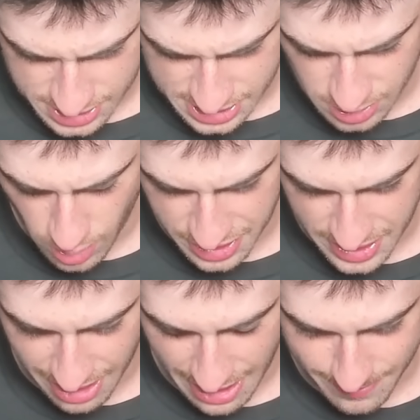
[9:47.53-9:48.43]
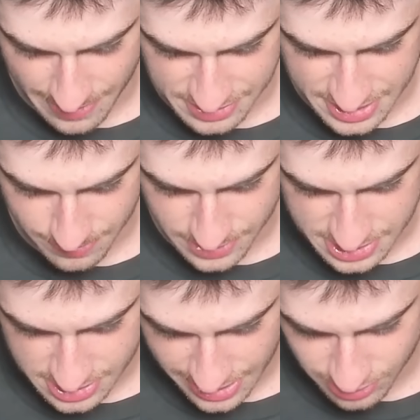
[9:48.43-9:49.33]
the one thing I like about this deck, because the
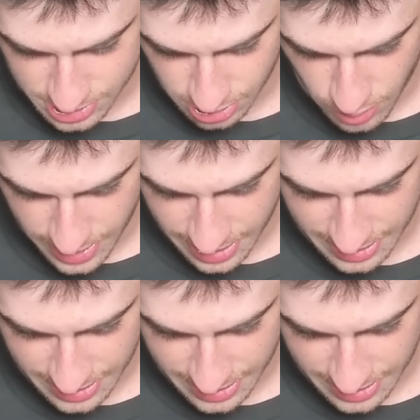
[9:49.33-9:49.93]
cycle's so quick.